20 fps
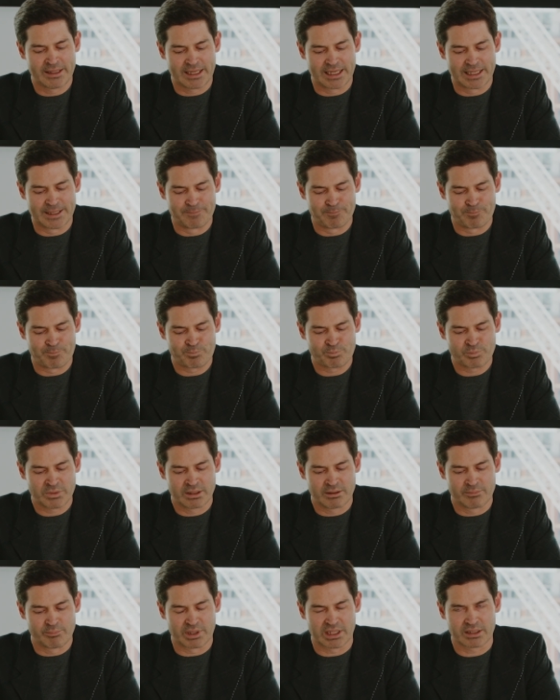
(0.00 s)

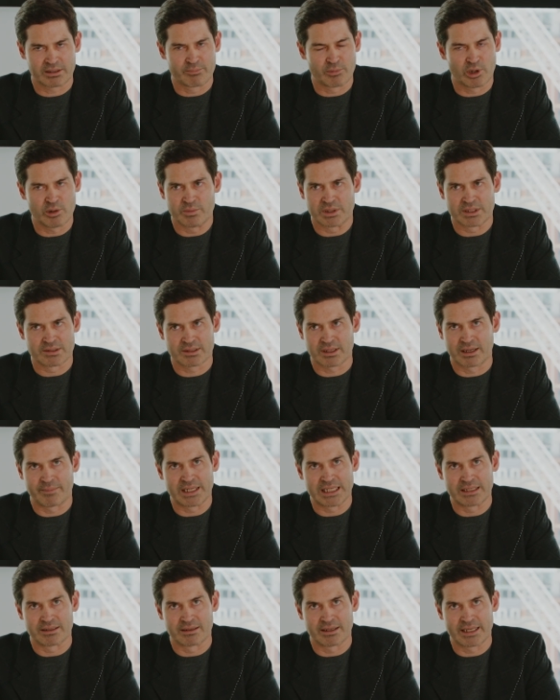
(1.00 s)
But at the moment, I
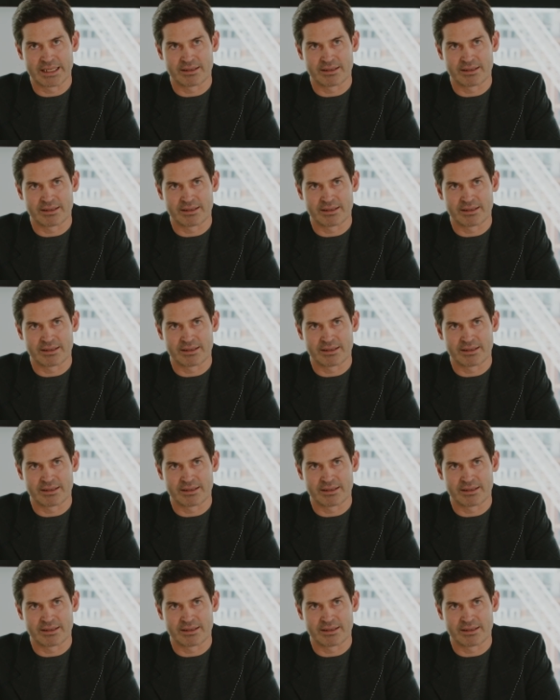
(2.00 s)
mean,